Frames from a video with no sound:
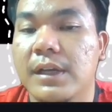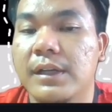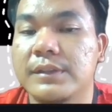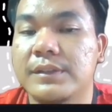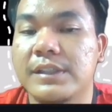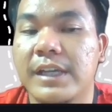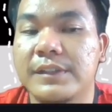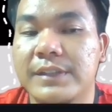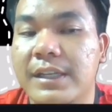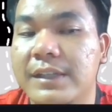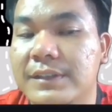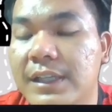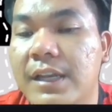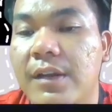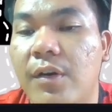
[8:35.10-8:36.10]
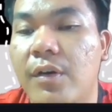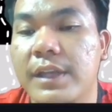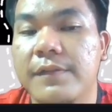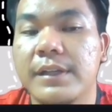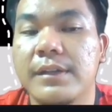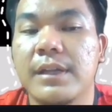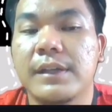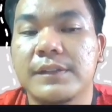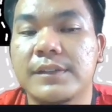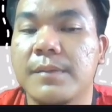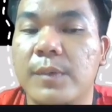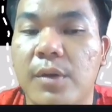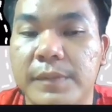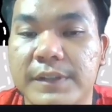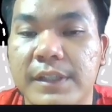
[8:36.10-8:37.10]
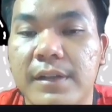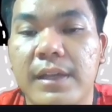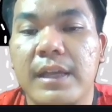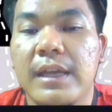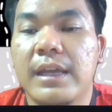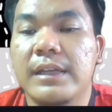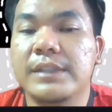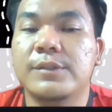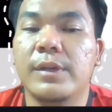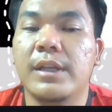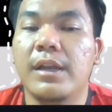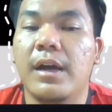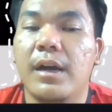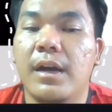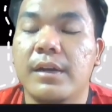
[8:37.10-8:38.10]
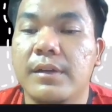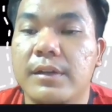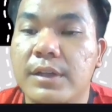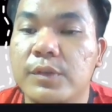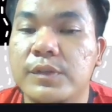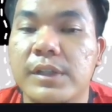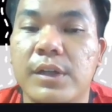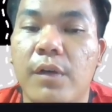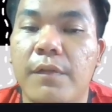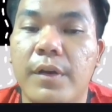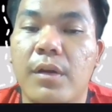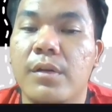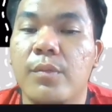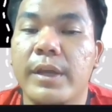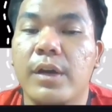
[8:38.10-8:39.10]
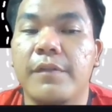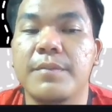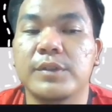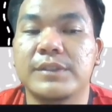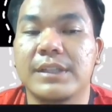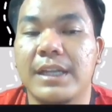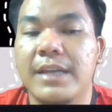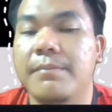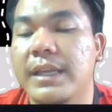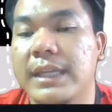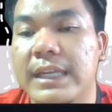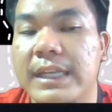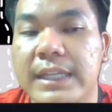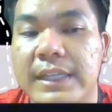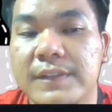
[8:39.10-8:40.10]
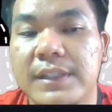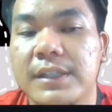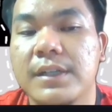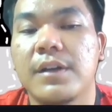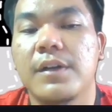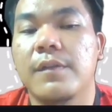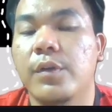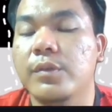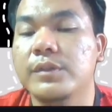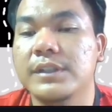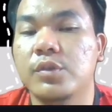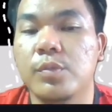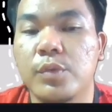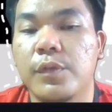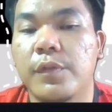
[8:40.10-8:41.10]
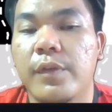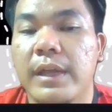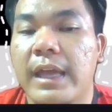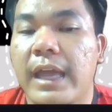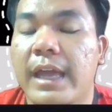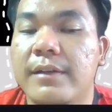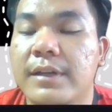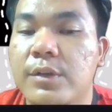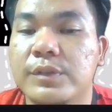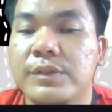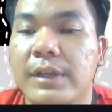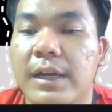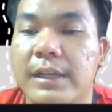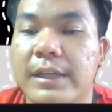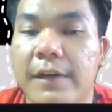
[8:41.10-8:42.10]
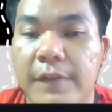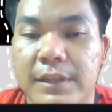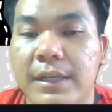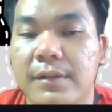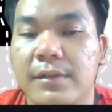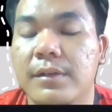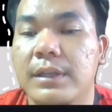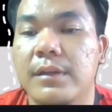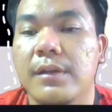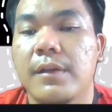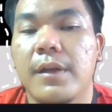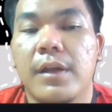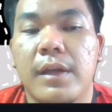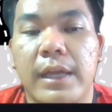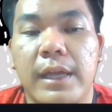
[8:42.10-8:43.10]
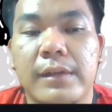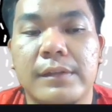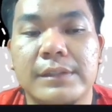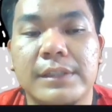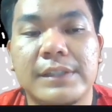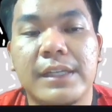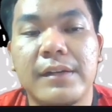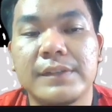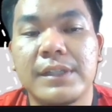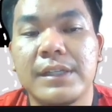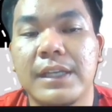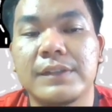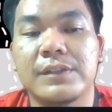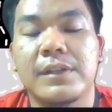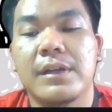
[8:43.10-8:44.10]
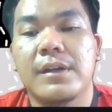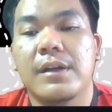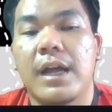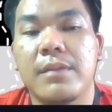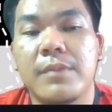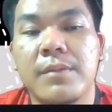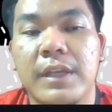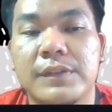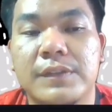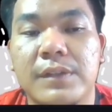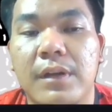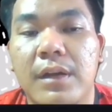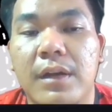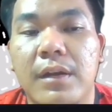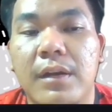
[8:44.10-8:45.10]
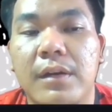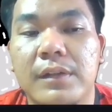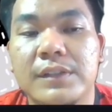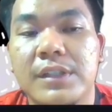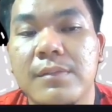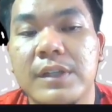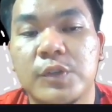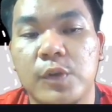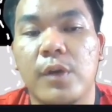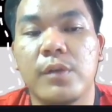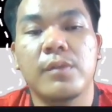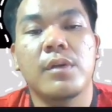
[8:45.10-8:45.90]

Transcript: such as stainless steel or even some composite. This will reduce the overall weight of the prosthetic leg, making it easier for user to move and reduce their fatigue. And the second reason is aluminium is reasonably strong